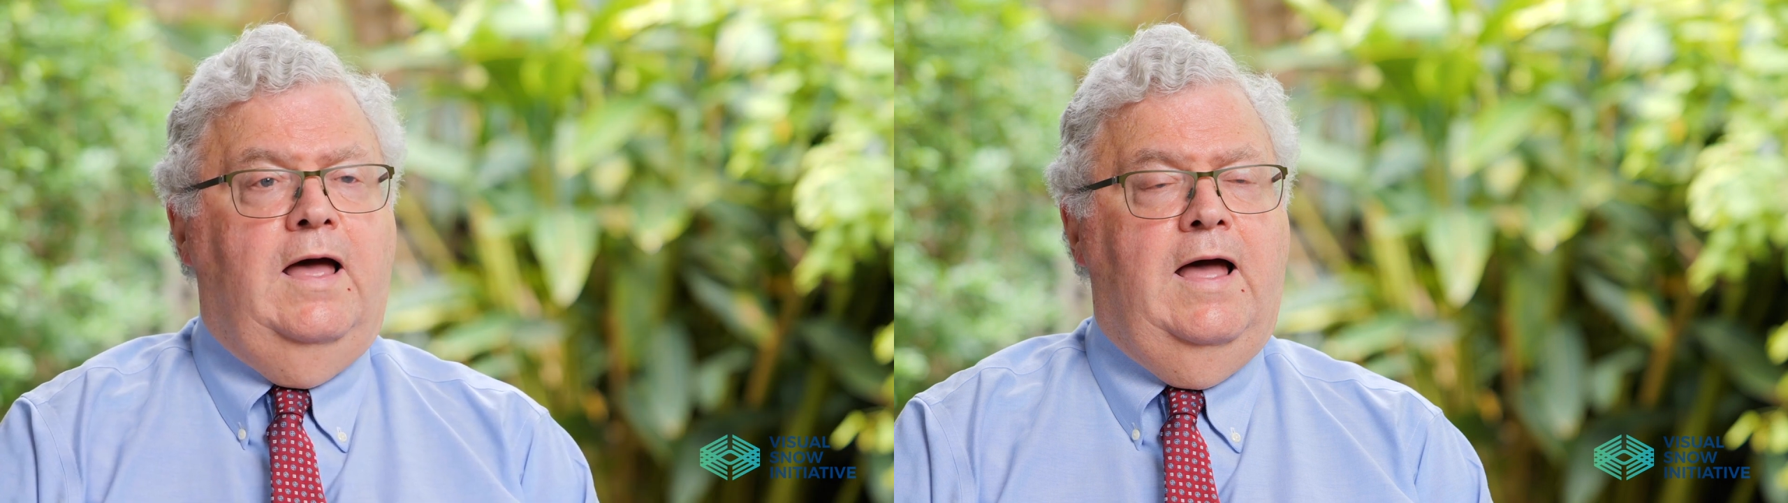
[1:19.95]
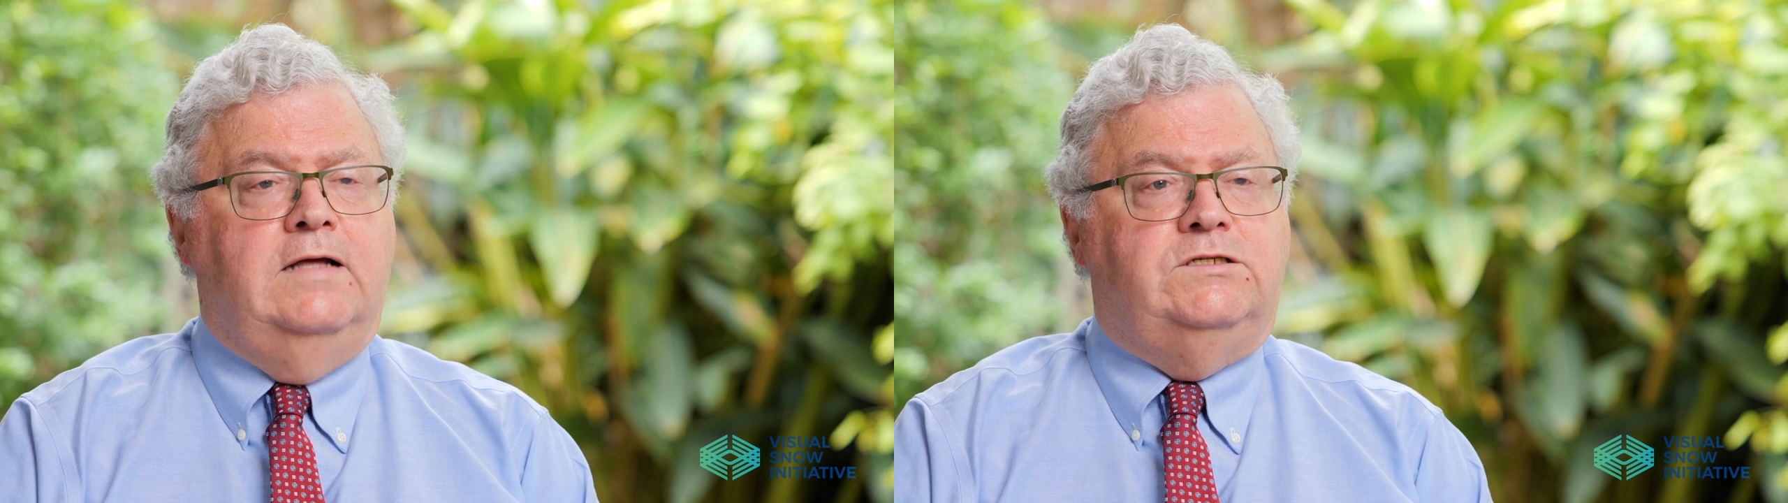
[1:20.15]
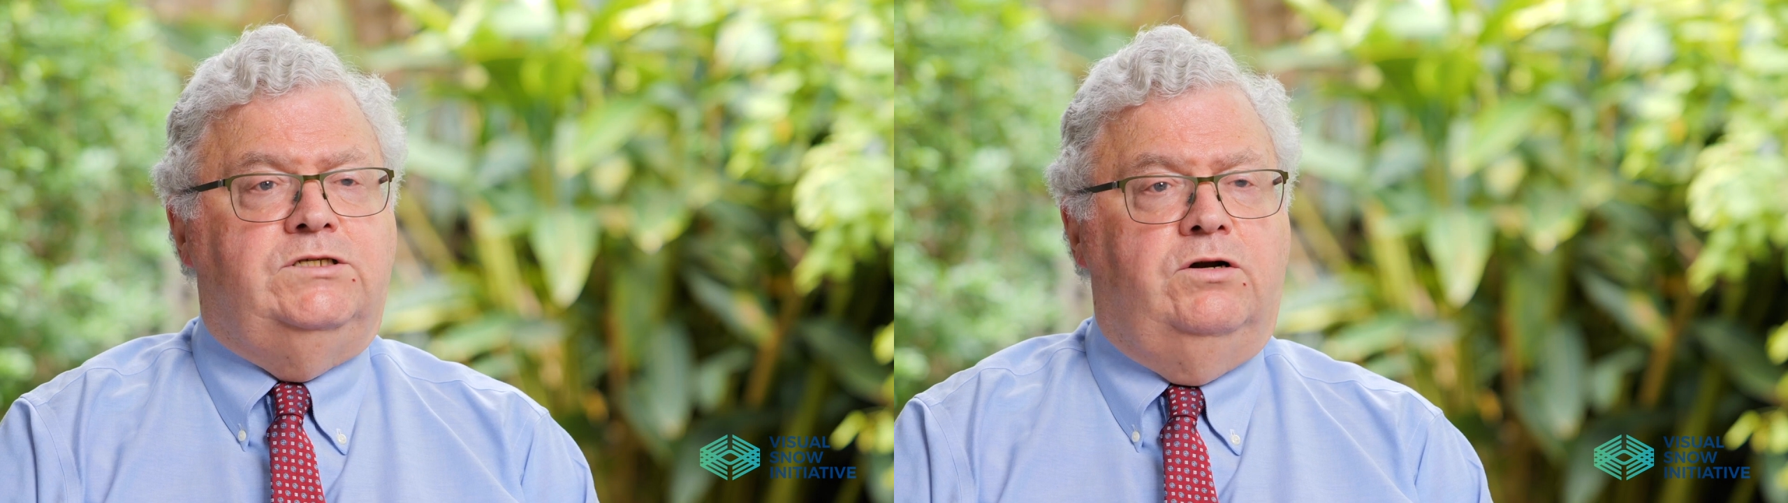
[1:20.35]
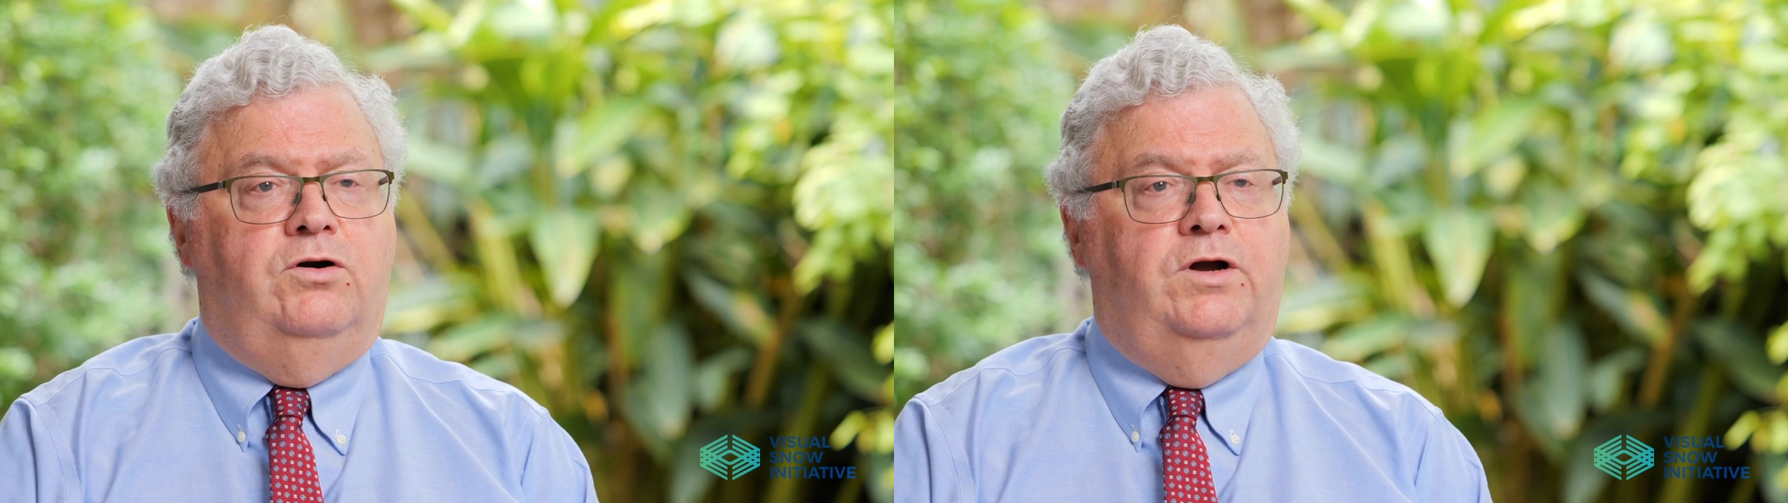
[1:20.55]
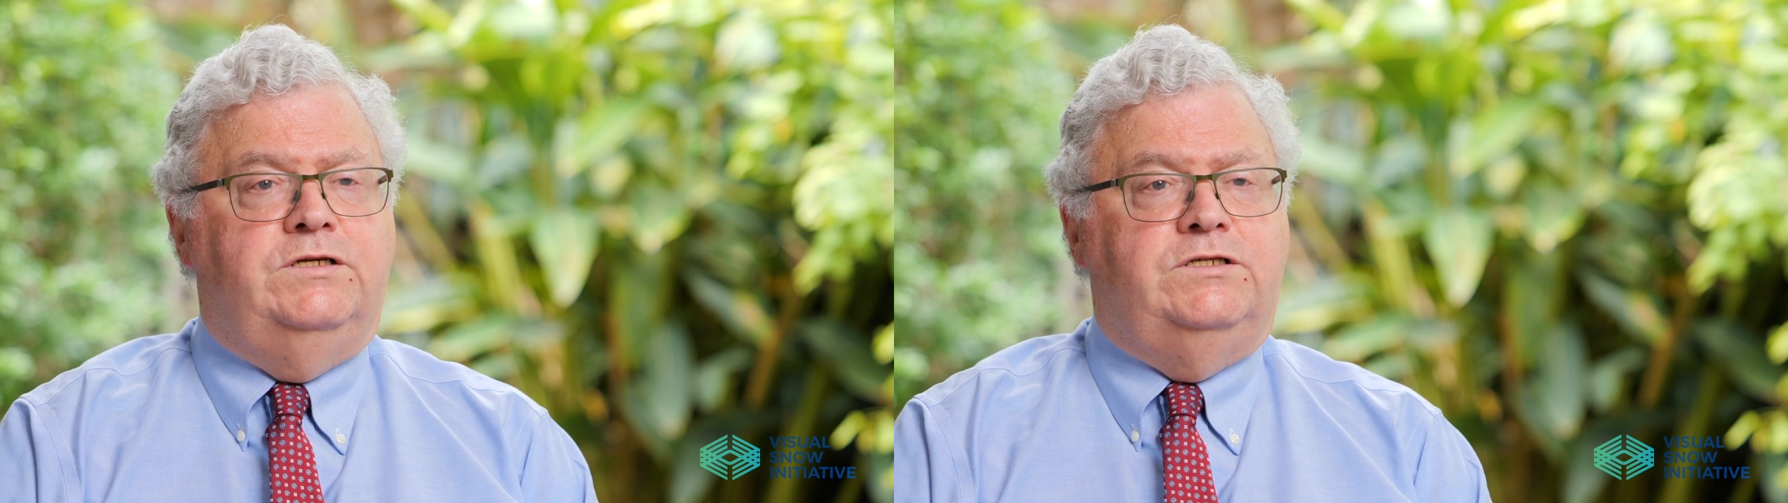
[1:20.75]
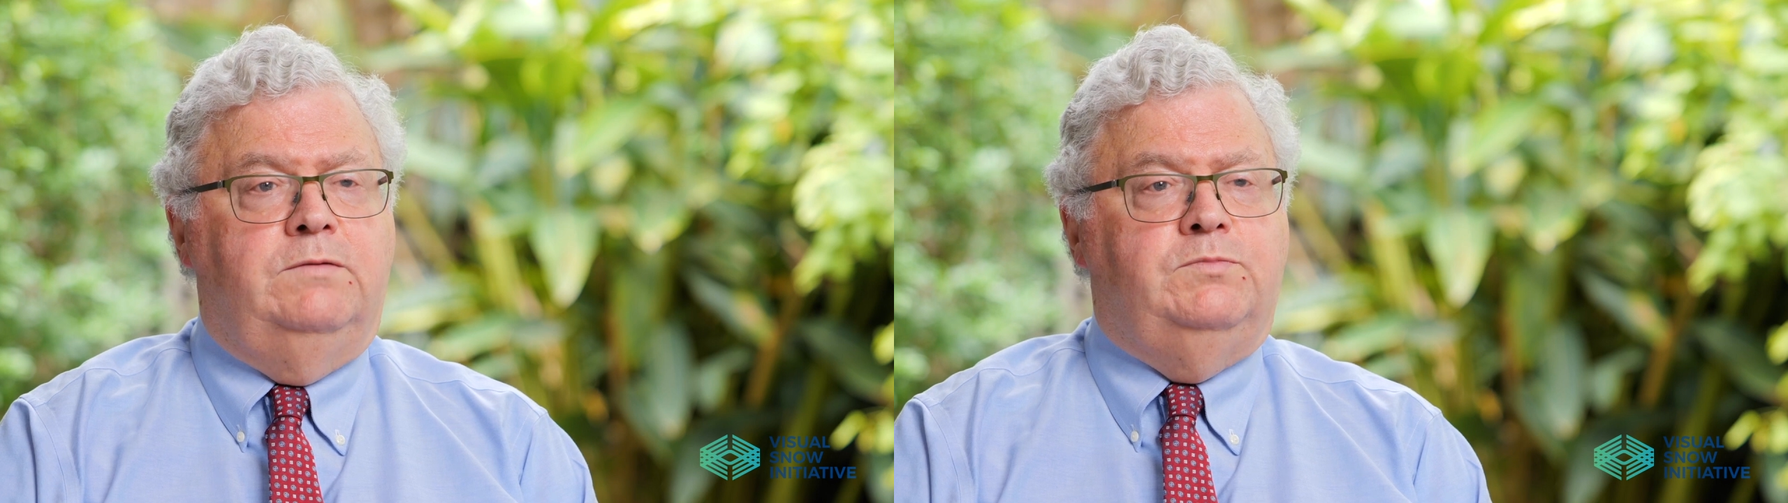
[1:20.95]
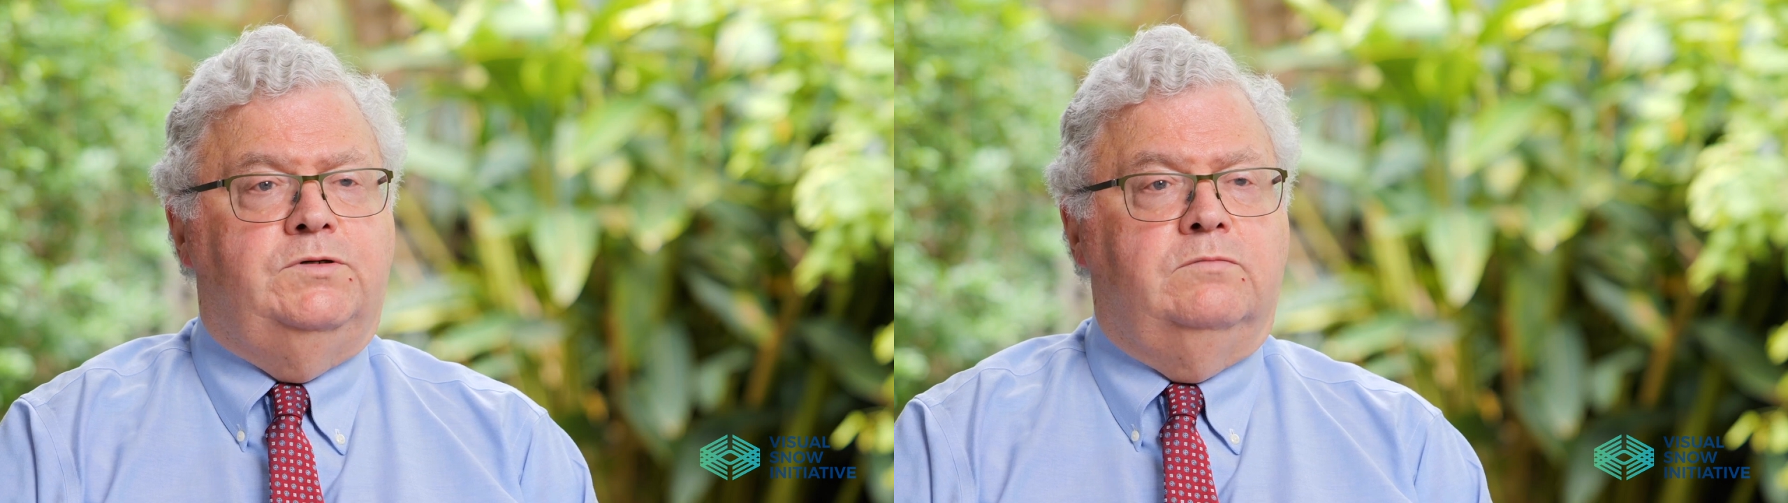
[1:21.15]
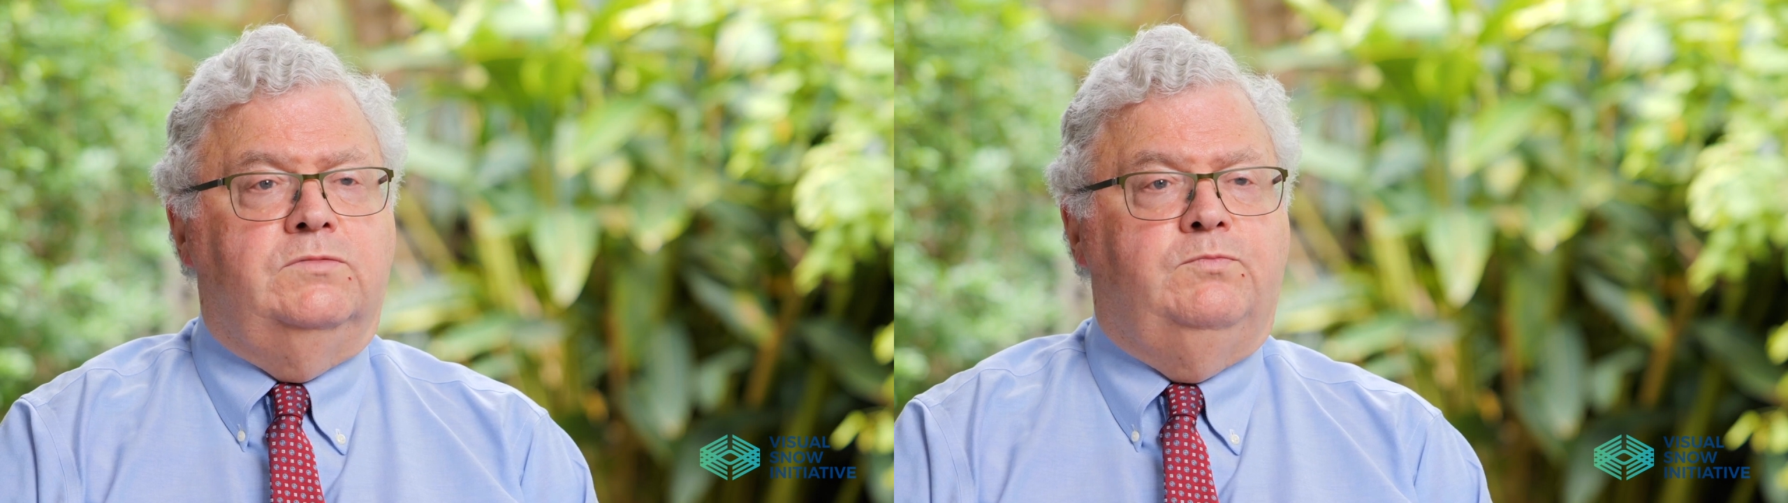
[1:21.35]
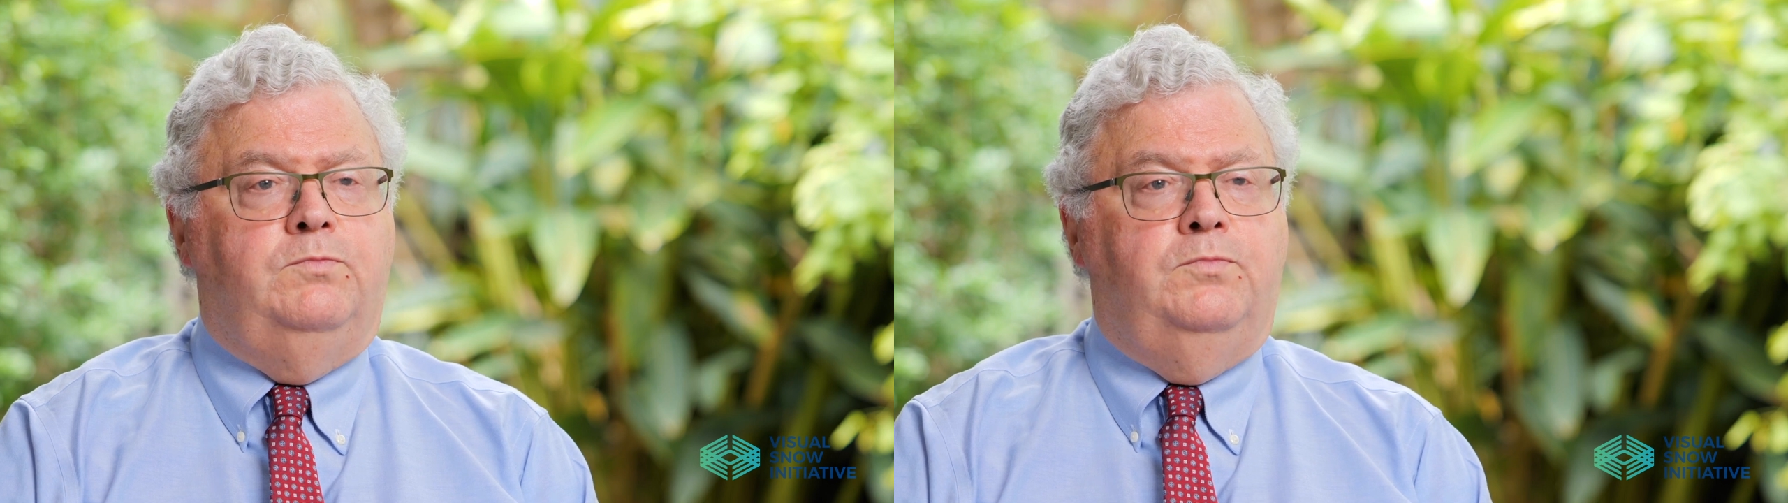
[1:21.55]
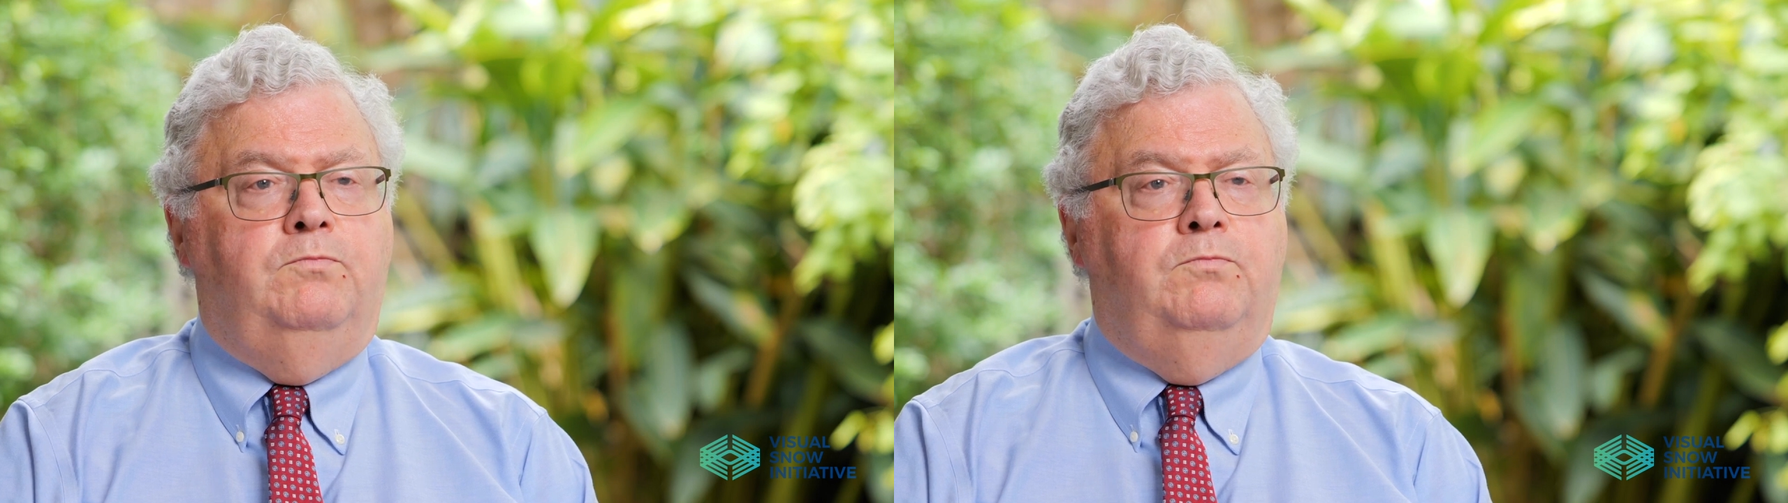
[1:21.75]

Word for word: ancillary symptoms.